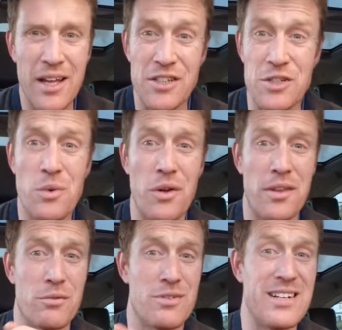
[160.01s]
And you know what?
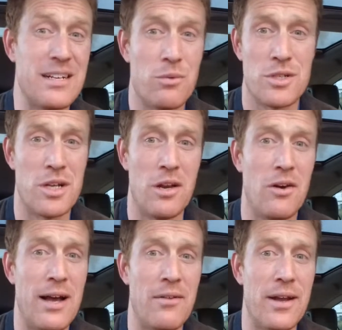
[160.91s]
There really wasn't a
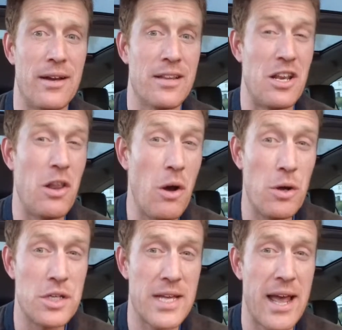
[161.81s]
lot out there.
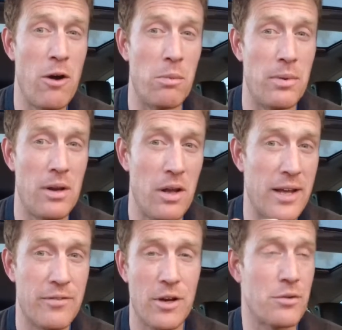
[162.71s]
Loads of help,
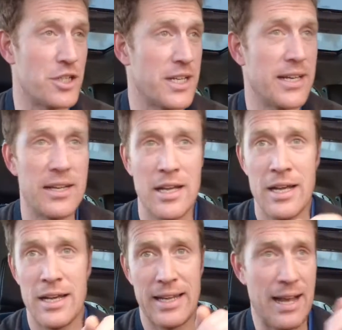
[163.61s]
life coaching,
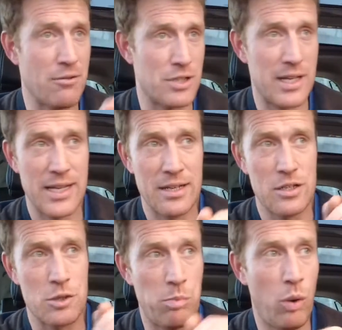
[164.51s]
counselling,
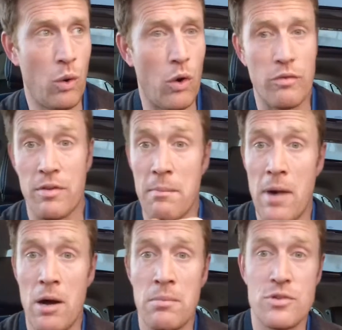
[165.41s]
support for
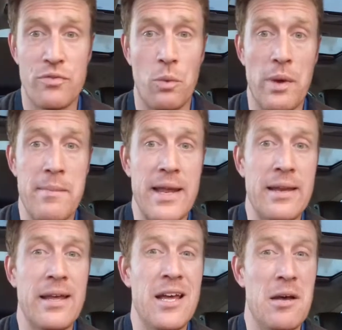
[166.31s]
mums, for
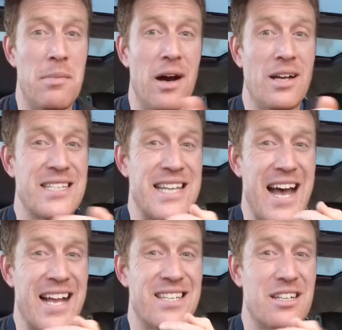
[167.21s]
women, but us
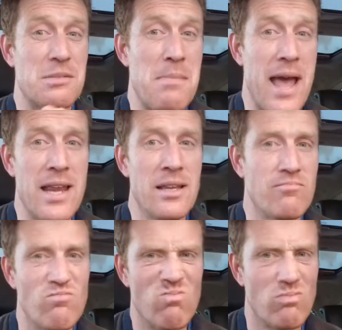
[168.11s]
dads, us men,
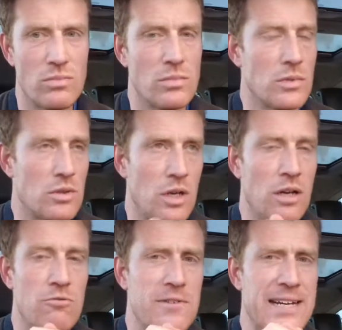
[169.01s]

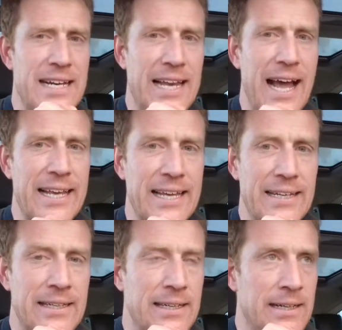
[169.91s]
kind of really lacking.
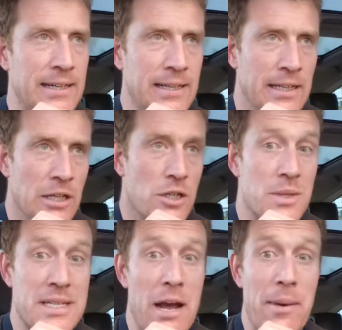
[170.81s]
So
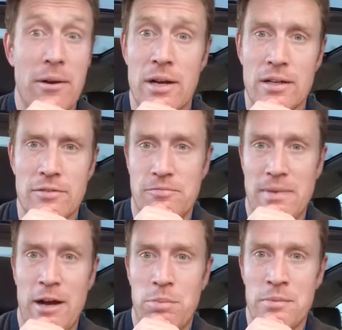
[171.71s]
I set about kind of
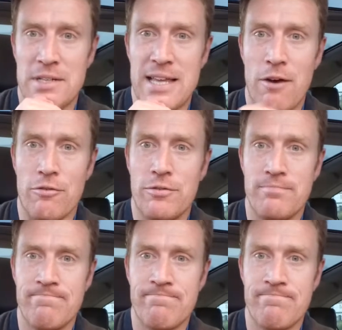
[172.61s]
helping myself,